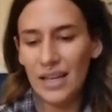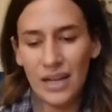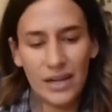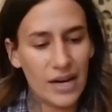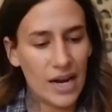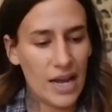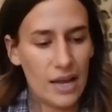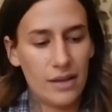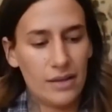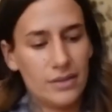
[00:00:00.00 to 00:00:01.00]
All
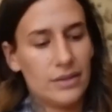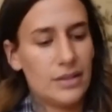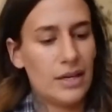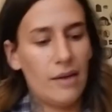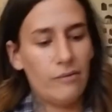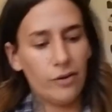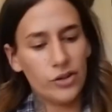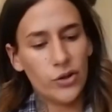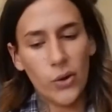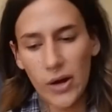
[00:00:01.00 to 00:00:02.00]
right, time for
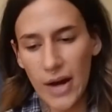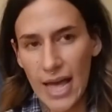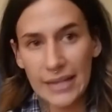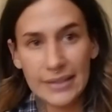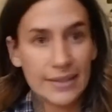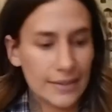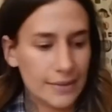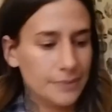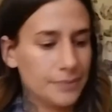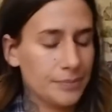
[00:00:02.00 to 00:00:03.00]
Taurus.